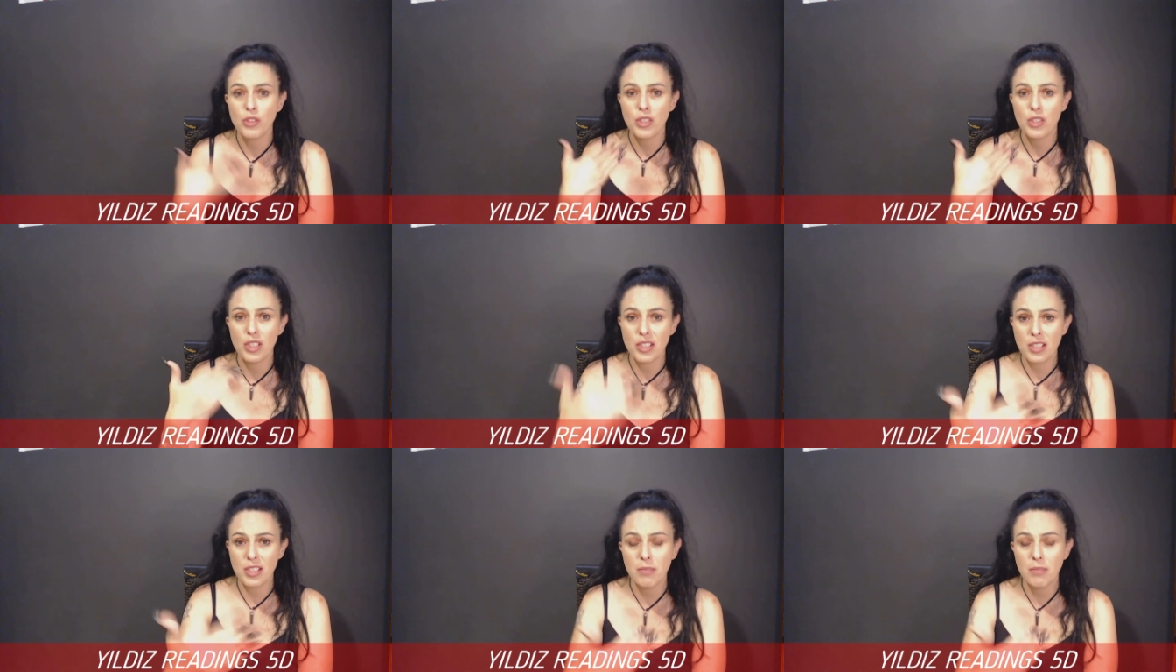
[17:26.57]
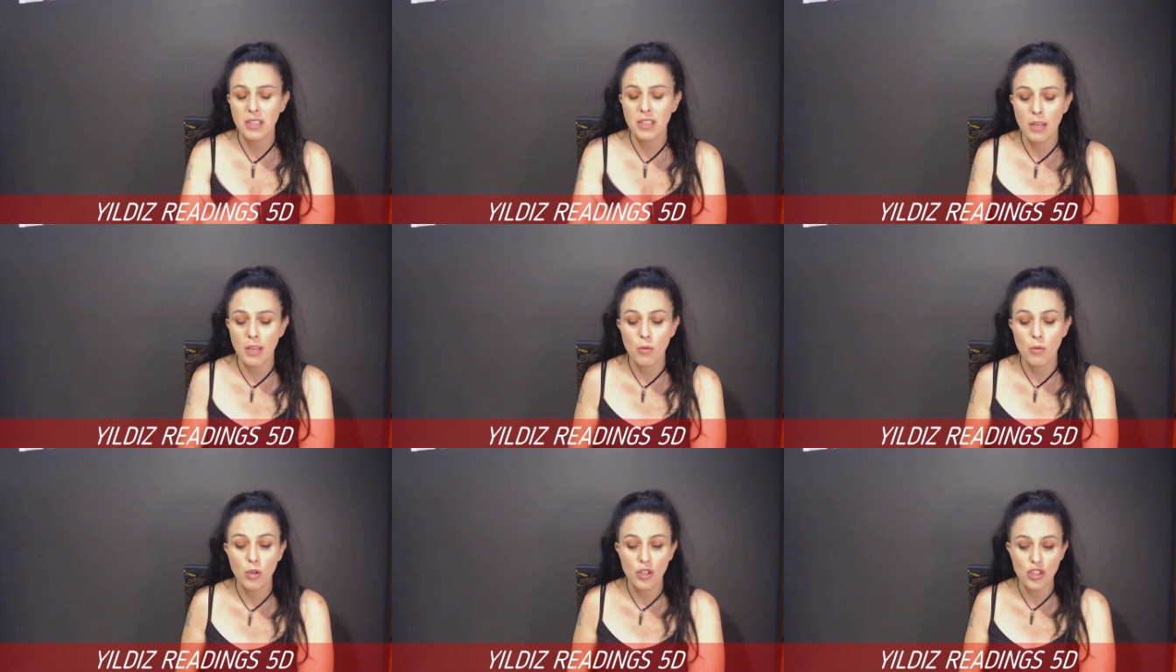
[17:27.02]
There's something they
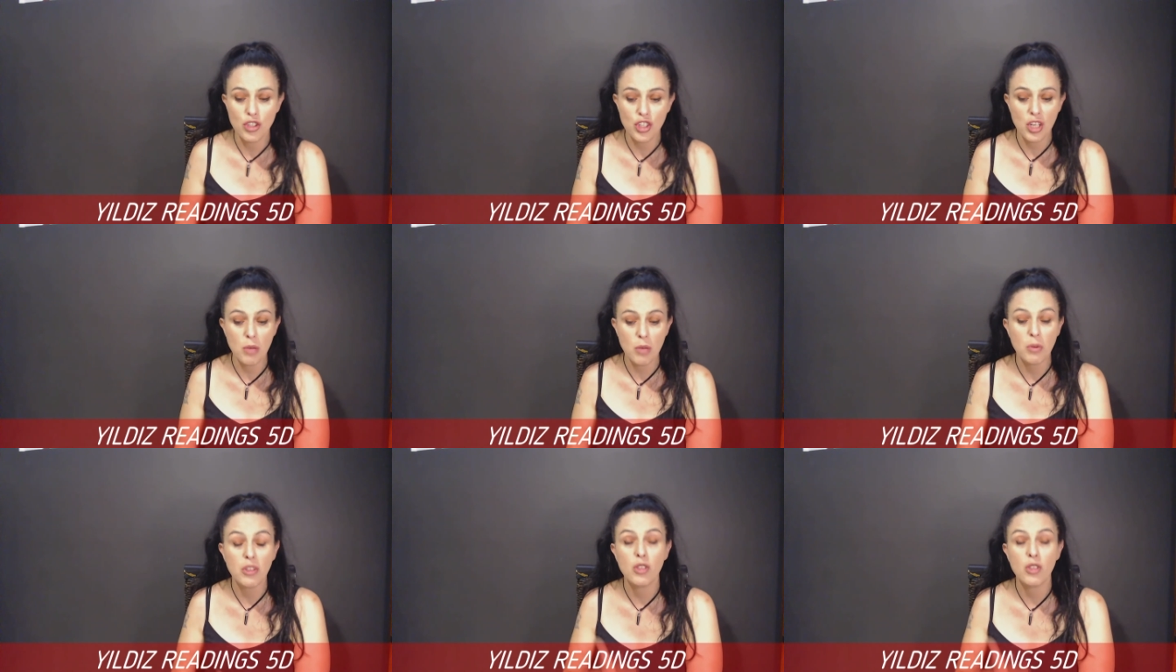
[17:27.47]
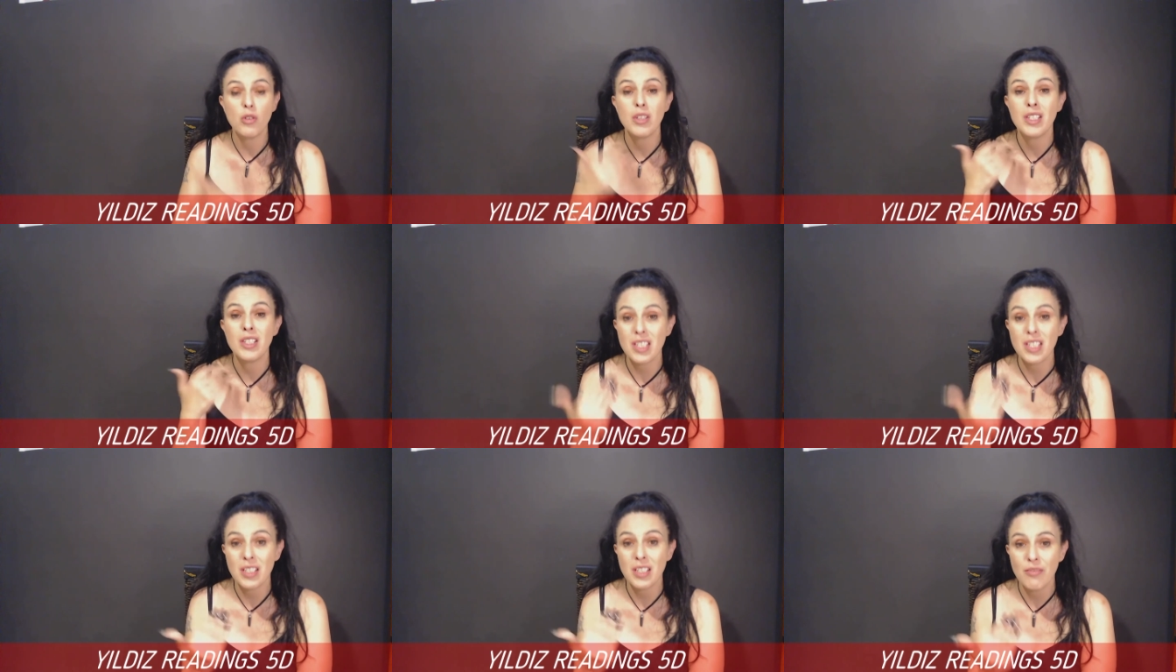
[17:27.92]
want to share with you.
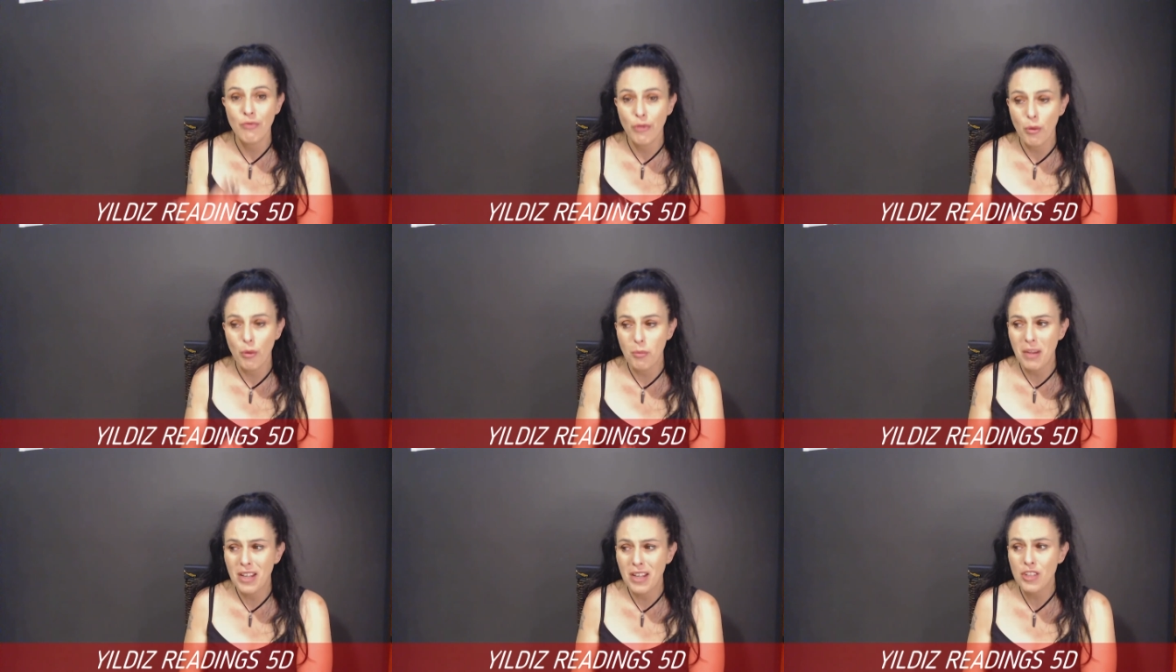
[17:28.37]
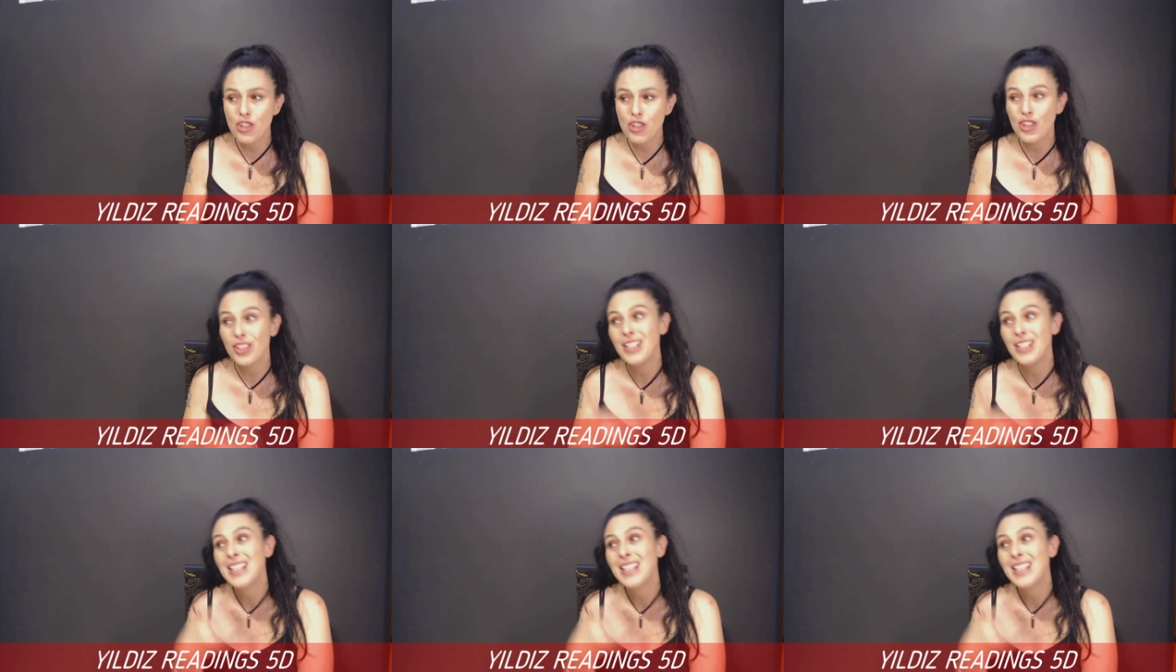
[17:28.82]
It's information.